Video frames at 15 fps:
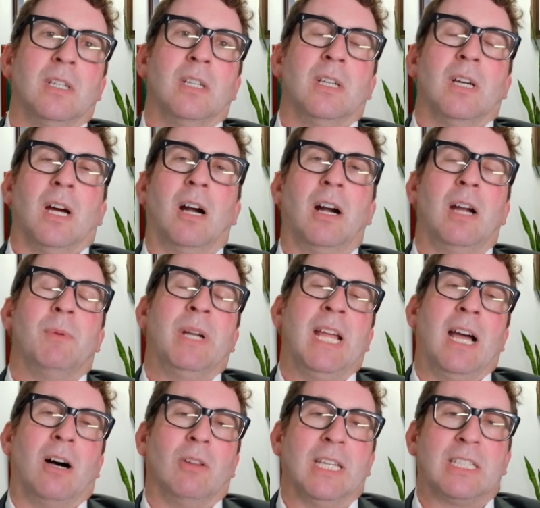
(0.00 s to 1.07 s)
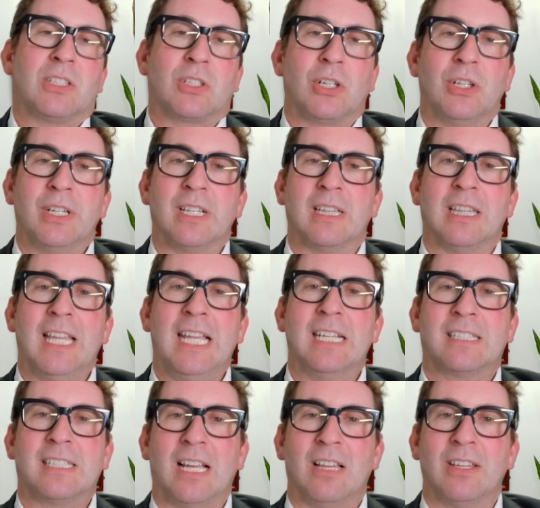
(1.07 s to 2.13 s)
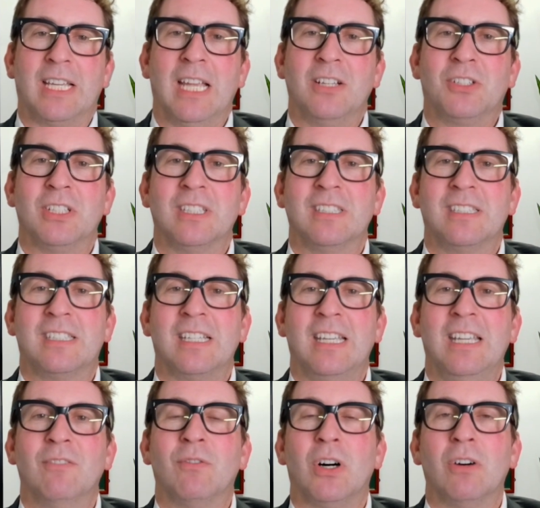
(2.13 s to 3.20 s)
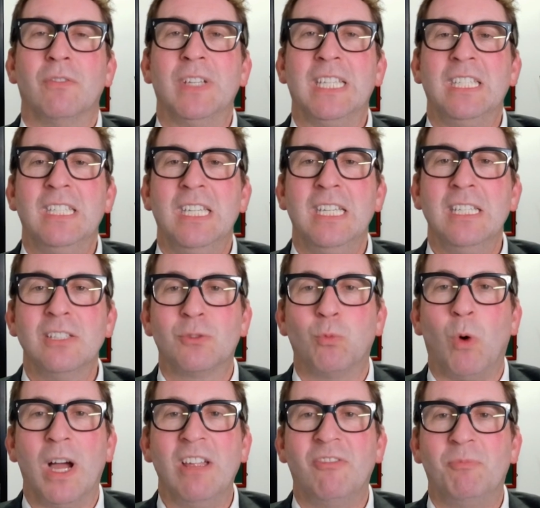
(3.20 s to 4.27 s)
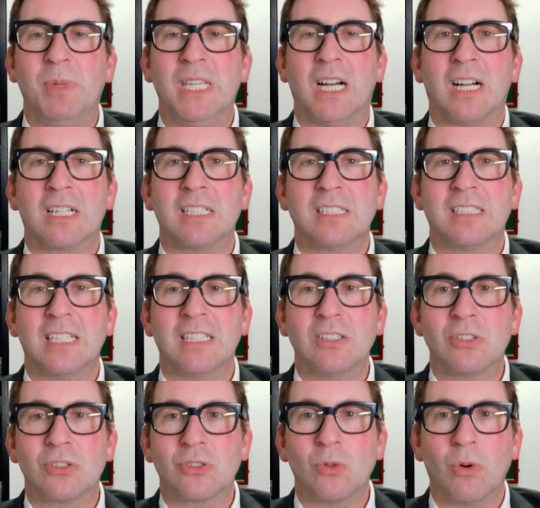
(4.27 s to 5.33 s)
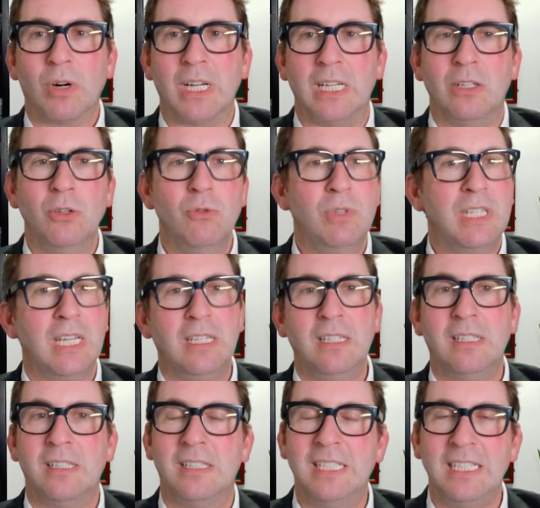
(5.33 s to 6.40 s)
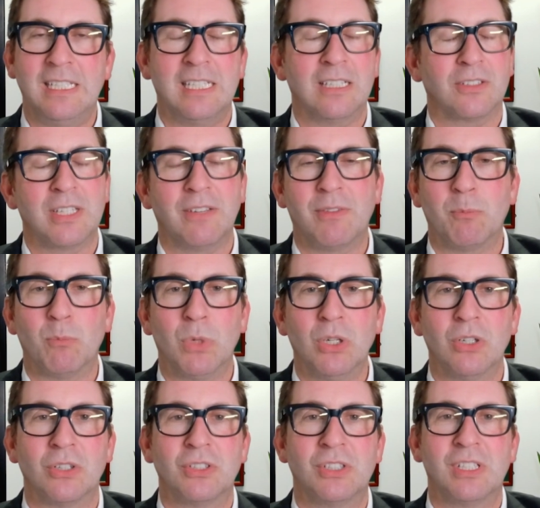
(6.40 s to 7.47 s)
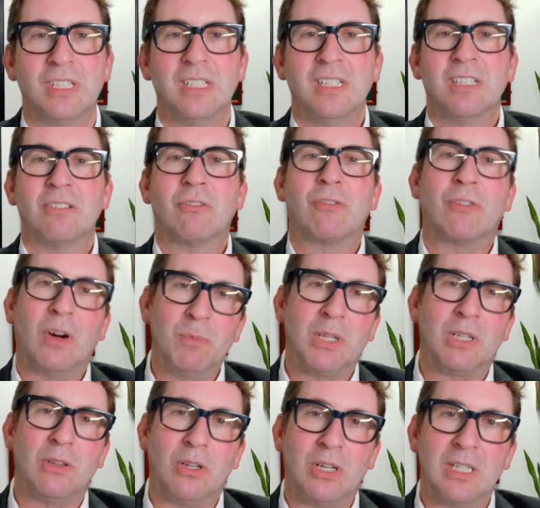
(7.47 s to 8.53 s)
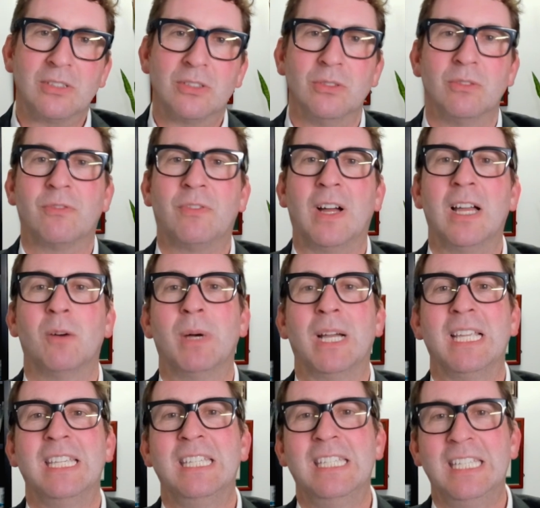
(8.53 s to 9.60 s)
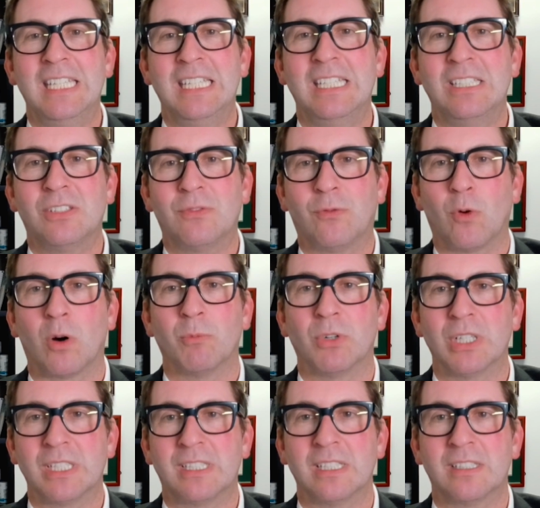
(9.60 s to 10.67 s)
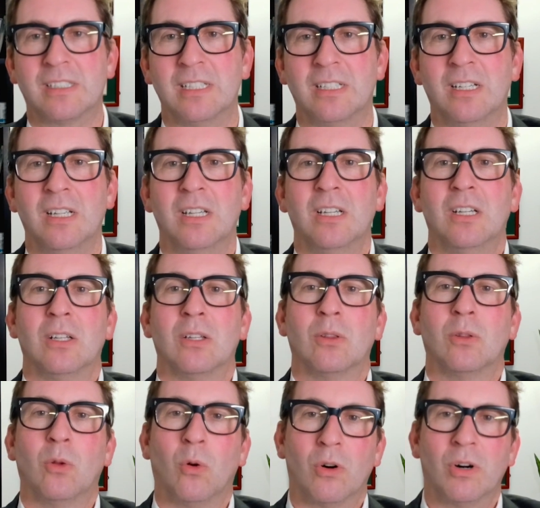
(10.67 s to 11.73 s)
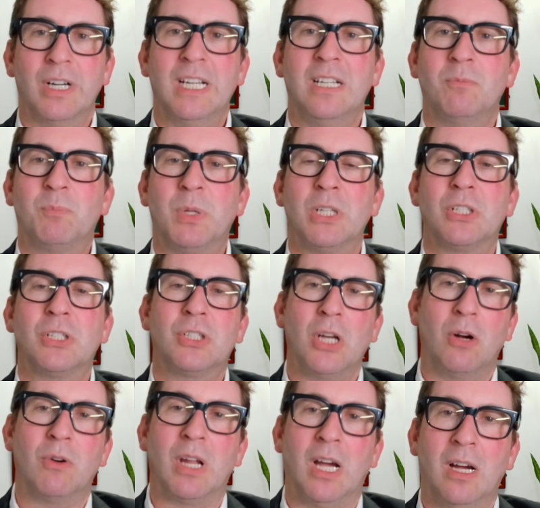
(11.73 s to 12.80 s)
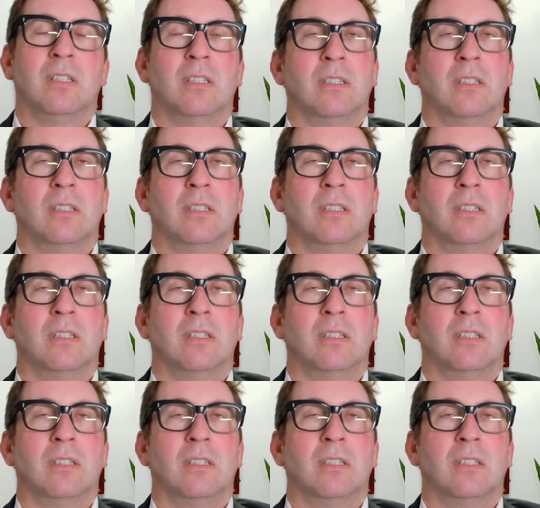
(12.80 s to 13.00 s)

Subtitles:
All right, but now let's turn to the latest allegations involving Ye's wife, Bianca Censori. New details have emerged from the lawsuit filed by Ye's former assistant, Lauren Pichota.